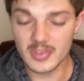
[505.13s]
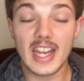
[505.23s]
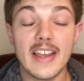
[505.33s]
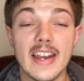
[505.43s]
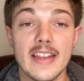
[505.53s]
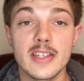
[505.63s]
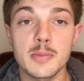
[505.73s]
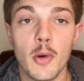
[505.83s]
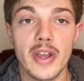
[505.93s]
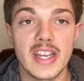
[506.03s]
And at this
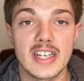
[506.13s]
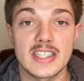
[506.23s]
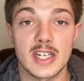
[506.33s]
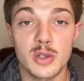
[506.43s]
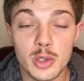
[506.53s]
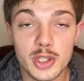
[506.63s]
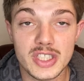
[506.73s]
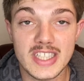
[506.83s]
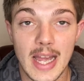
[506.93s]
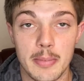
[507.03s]
point, it is a crucial
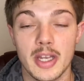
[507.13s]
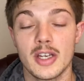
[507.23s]
step